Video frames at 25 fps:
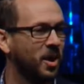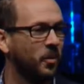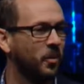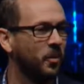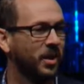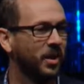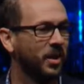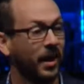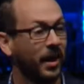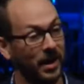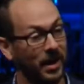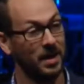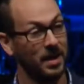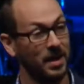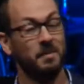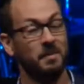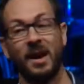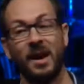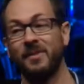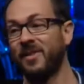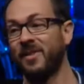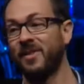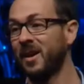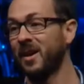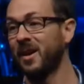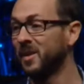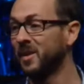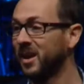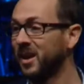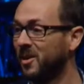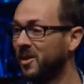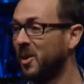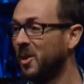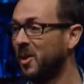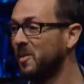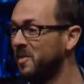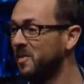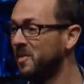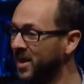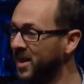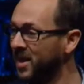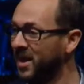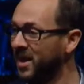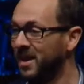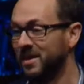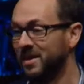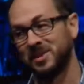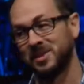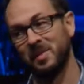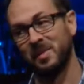don't we? Like in my family at home,
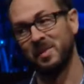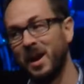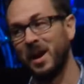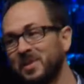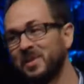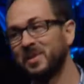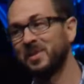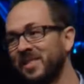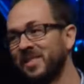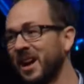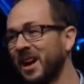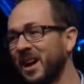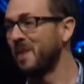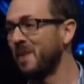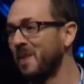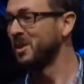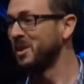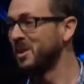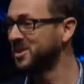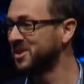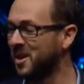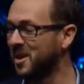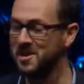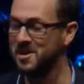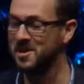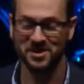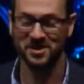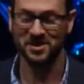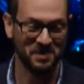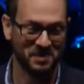sometimes I think I'm in charge,